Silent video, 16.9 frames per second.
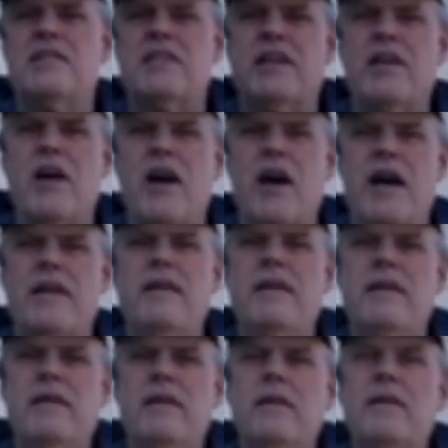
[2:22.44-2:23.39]
to God,
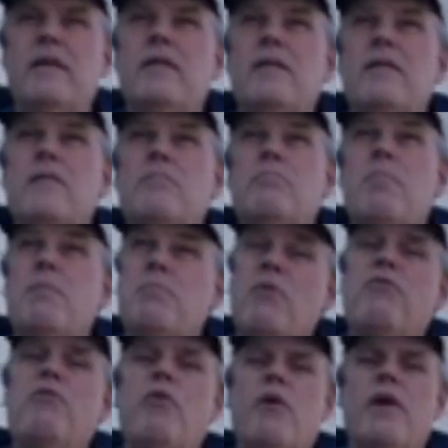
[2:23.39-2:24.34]
but
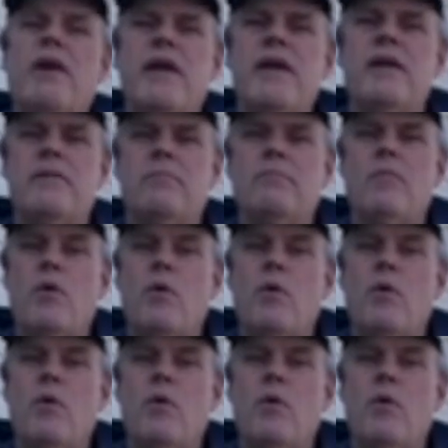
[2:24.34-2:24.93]
before Him,